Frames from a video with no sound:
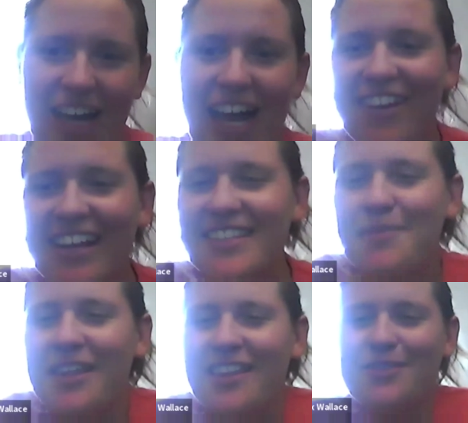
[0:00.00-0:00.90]
I read
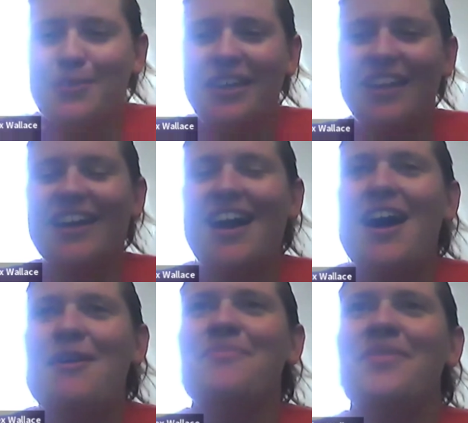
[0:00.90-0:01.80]
something this week
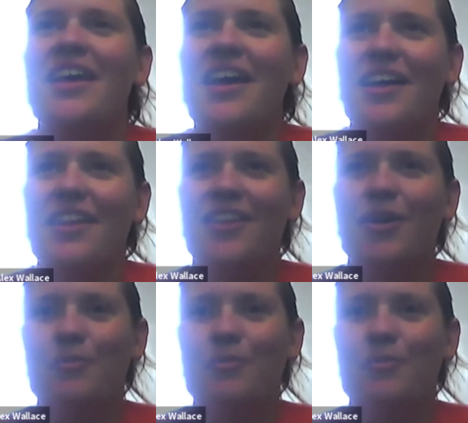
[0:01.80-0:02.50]
that